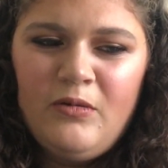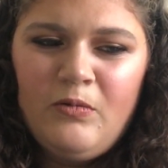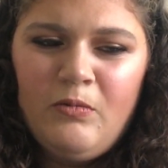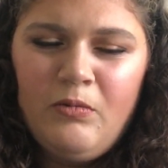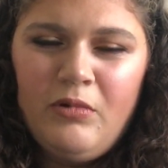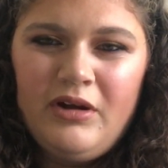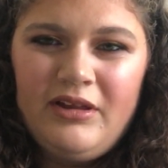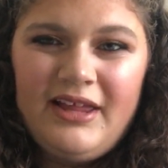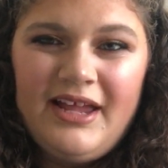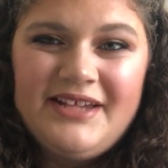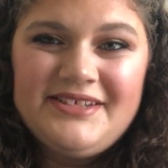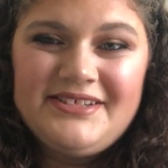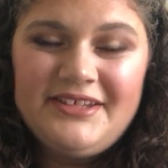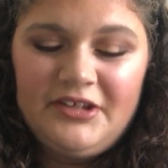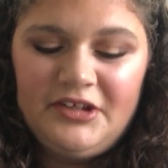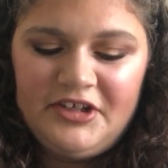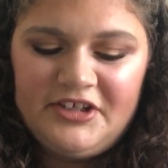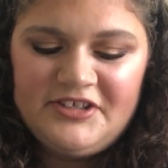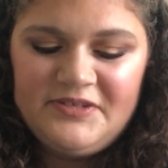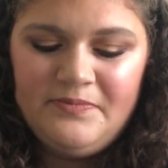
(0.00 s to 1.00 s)
realized
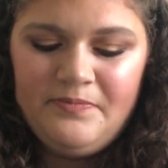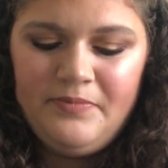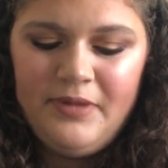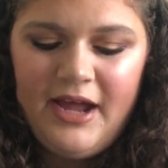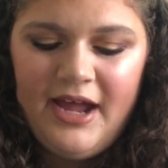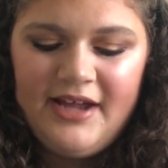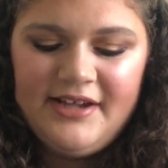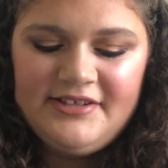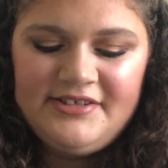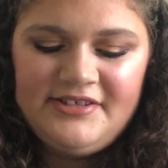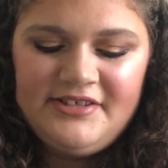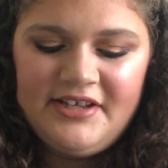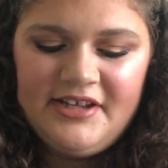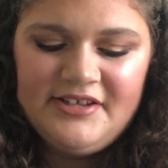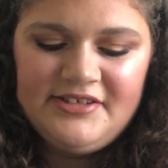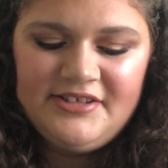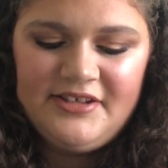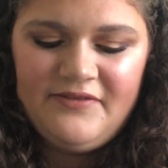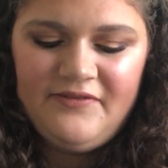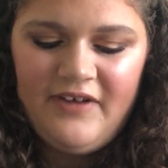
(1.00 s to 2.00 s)
it looks best
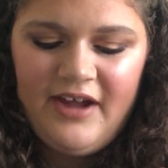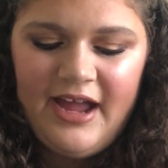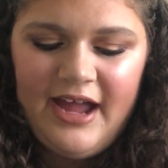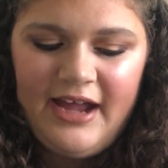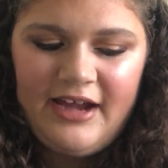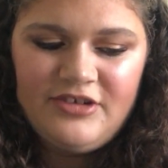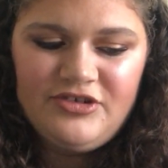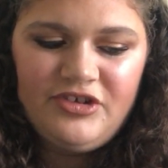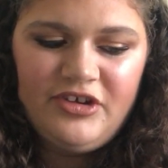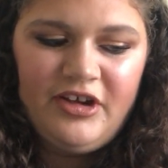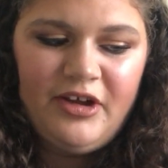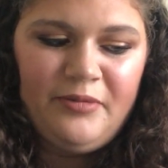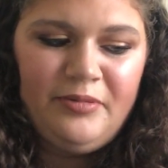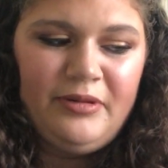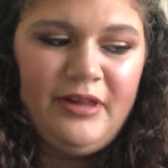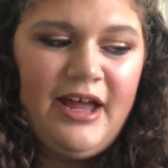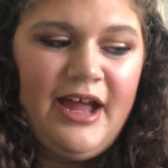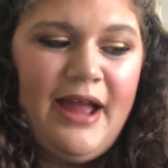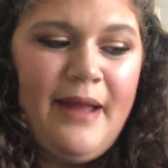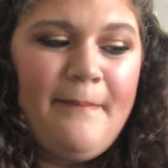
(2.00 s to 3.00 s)
is if I actually
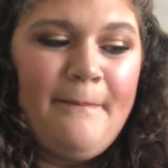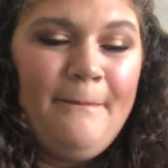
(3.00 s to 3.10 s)
apply